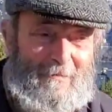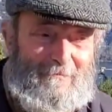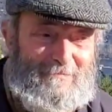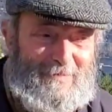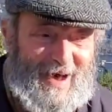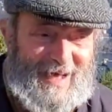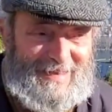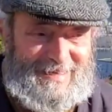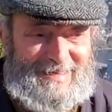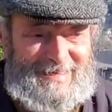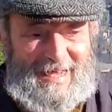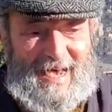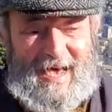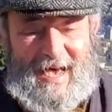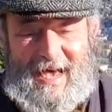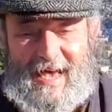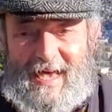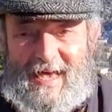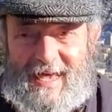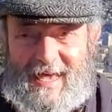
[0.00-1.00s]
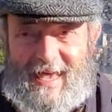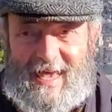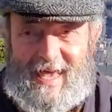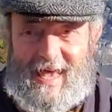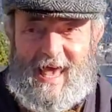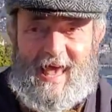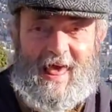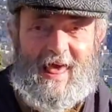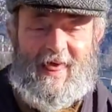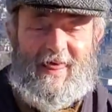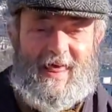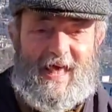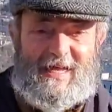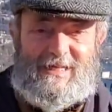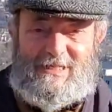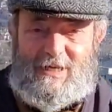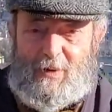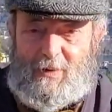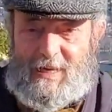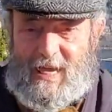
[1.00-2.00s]
But
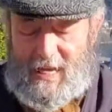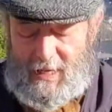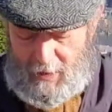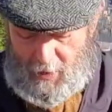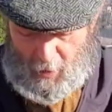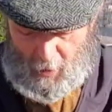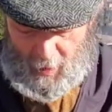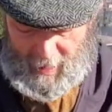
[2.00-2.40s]
that's okay too.